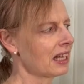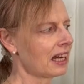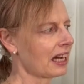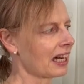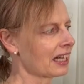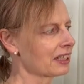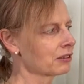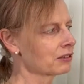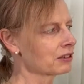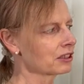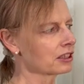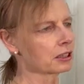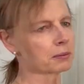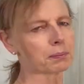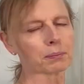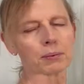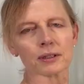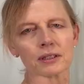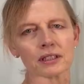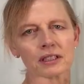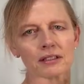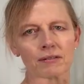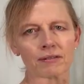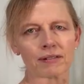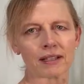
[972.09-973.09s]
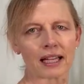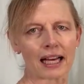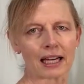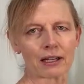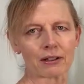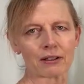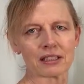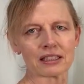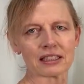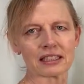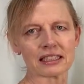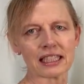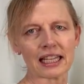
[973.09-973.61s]
I don't just put the
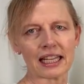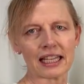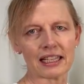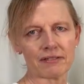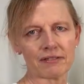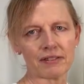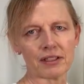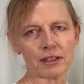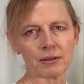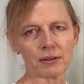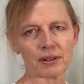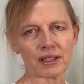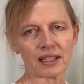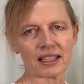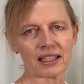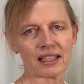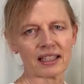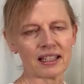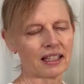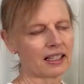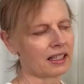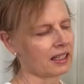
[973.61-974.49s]
flowers everywhere.